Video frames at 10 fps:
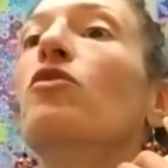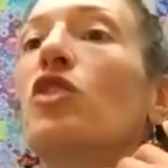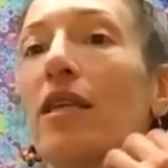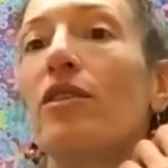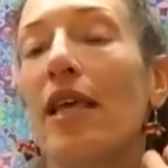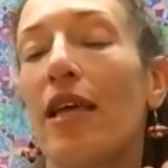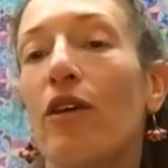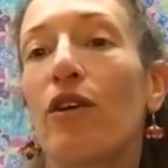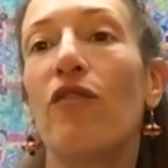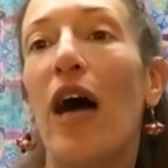Jen is saying
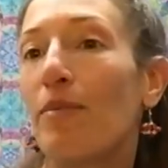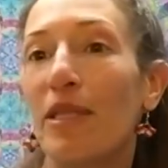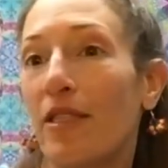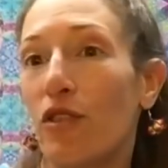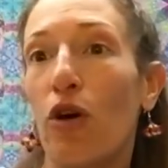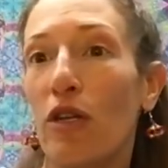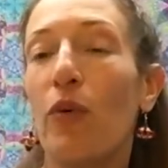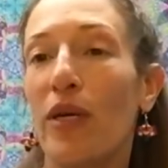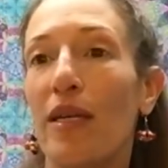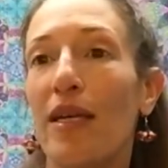good vibes. It's totally
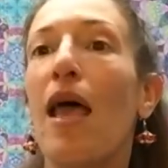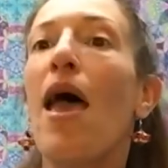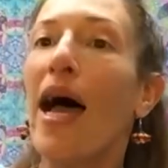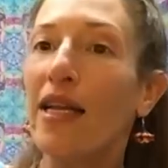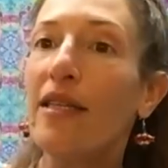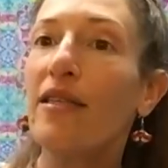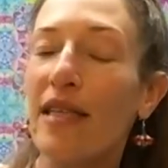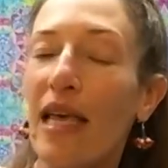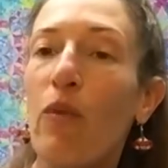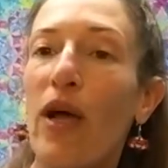what it is. And in the
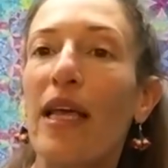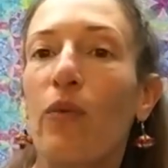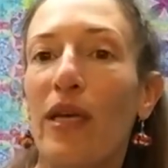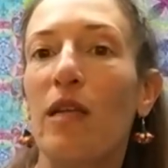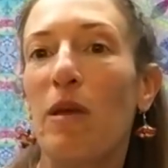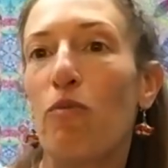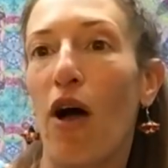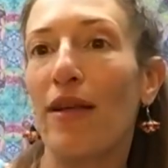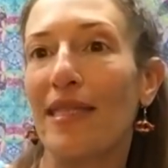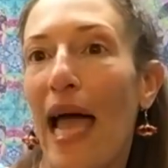same way, like we can be
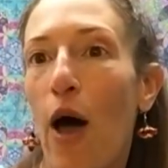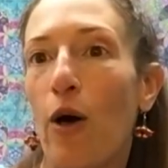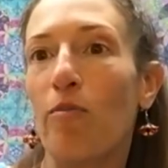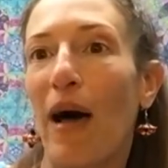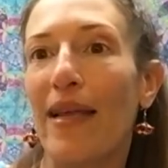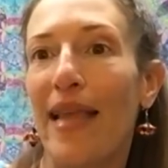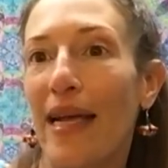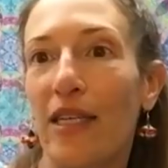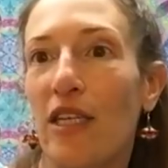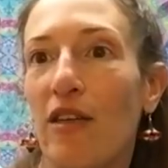brought down by
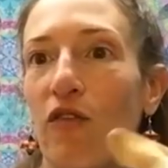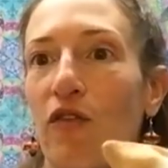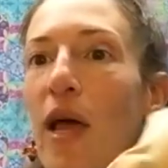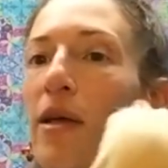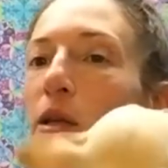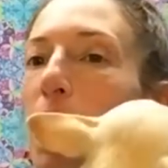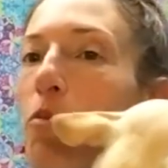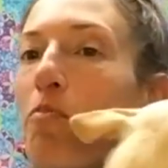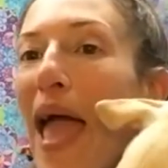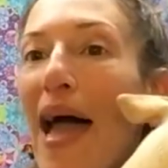negative, you know,
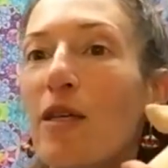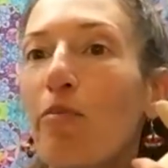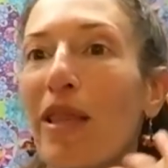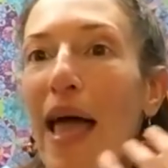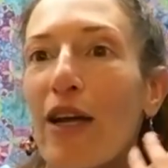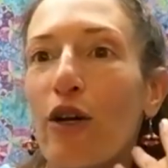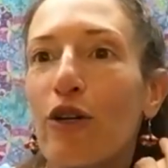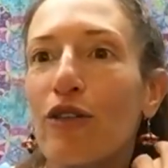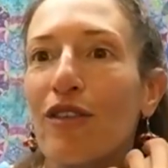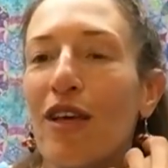bad
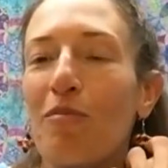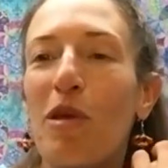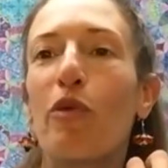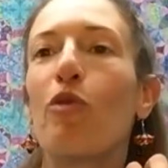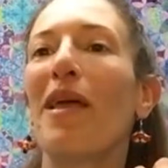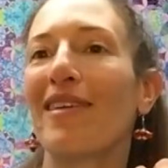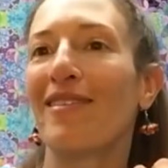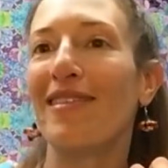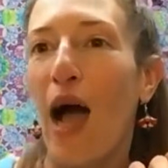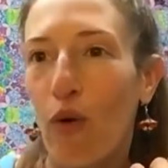players, people who make
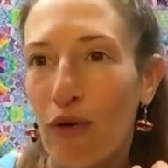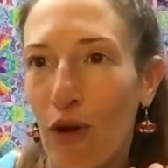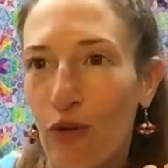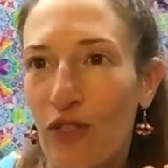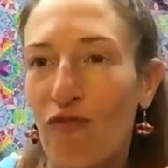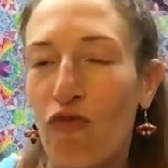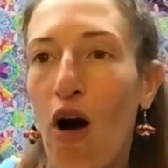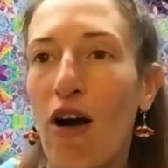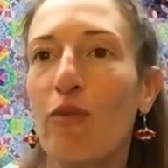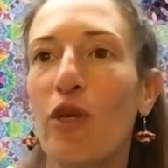sour notes and
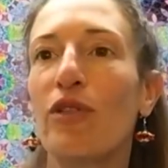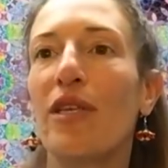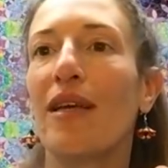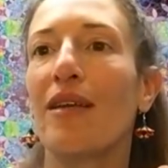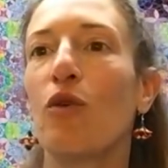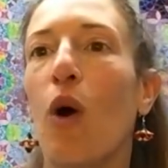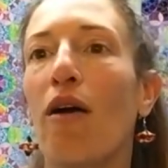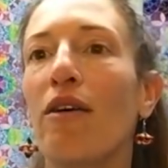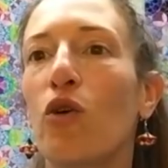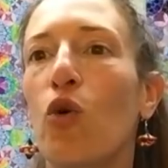wrong music and who
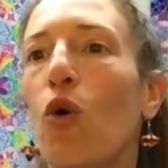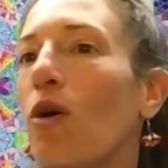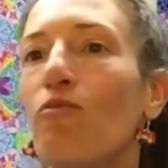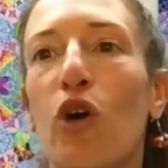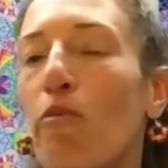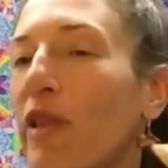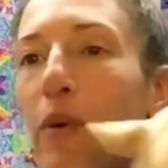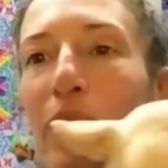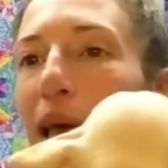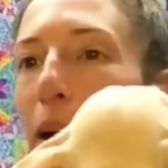aren't cool. Don't play
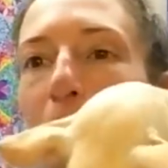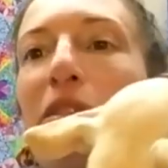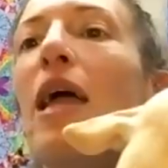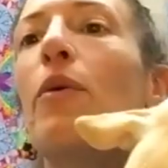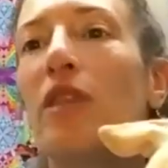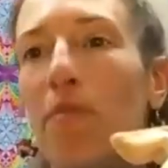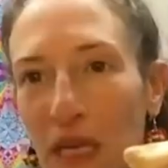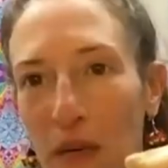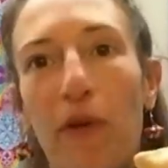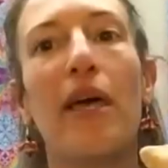with them. Play with the
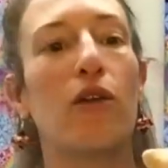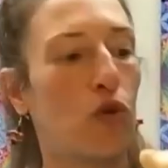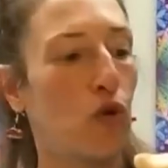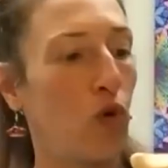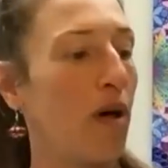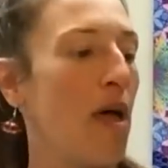people that are cool.